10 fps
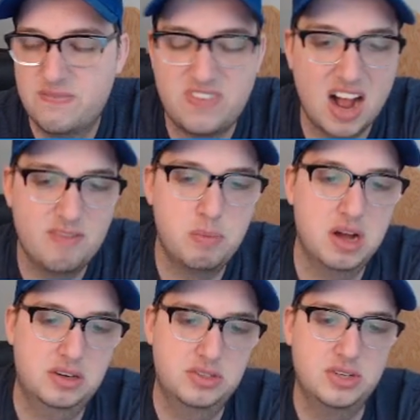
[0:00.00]

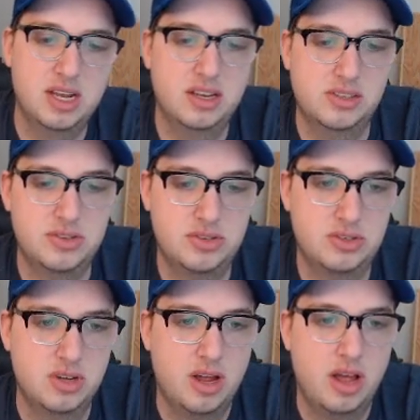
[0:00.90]
$5
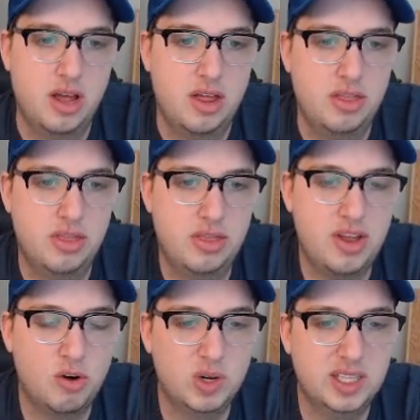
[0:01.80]
says
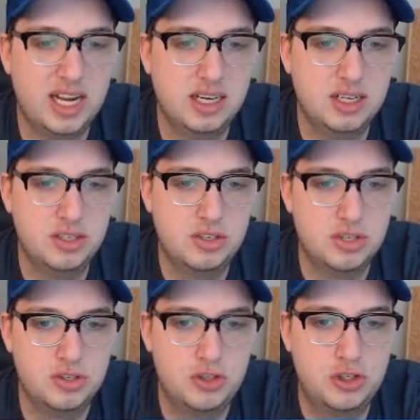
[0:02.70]
they're related
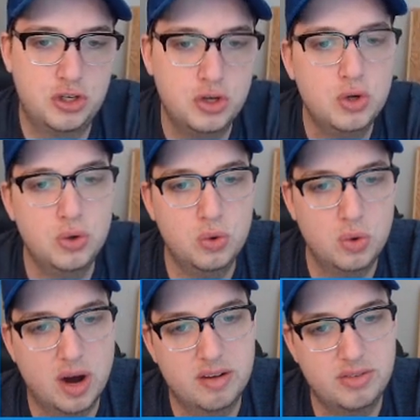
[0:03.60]
to
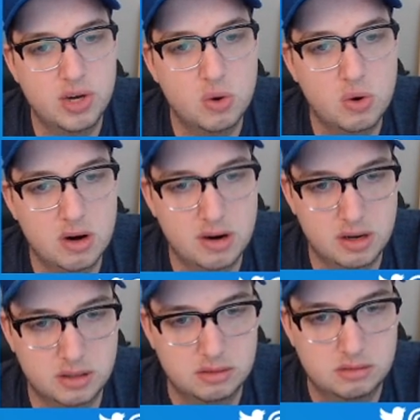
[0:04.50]
2 of
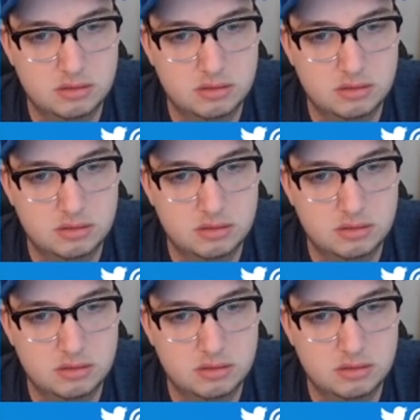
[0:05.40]
your,